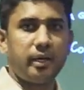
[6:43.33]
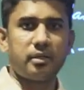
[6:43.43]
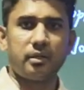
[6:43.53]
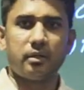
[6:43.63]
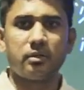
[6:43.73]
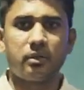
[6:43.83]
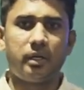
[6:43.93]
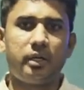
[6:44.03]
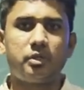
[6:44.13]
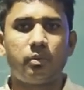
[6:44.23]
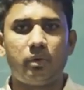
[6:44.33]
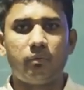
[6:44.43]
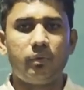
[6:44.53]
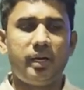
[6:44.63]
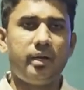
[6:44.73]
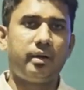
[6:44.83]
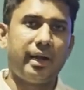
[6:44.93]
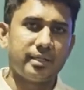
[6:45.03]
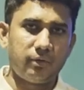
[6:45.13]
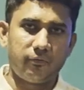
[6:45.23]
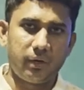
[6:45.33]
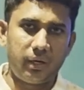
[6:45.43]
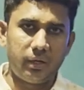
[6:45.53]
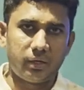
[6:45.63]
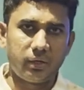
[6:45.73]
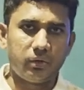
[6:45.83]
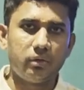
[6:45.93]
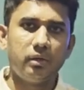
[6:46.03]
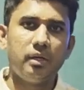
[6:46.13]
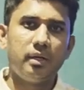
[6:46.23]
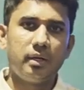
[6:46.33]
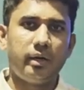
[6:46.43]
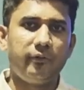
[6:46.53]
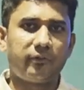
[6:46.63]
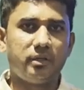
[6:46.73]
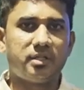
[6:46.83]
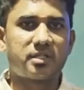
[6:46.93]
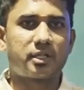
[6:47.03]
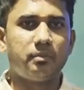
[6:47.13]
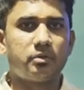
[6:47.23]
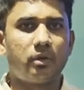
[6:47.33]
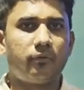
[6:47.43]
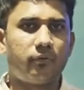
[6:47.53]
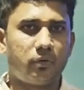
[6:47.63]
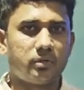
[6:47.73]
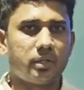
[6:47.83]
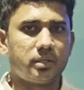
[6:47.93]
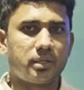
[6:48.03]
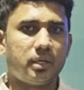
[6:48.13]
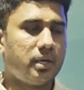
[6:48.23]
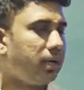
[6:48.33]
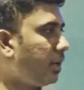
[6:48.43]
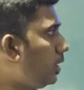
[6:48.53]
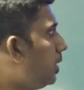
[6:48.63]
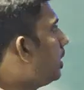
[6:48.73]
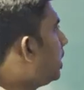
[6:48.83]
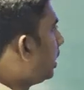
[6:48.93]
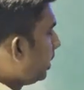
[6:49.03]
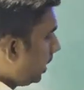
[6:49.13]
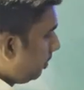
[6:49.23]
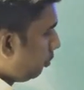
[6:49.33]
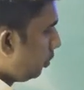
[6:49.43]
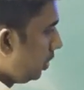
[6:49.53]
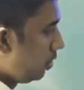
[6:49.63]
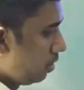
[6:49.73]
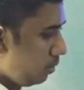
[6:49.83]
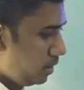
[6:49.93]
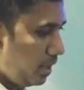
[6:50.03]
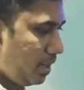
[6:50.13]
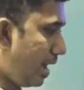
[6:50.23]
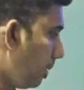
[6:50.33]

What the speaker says: direction. So that is how we classify it into different systems of forces, right? Then moving on to the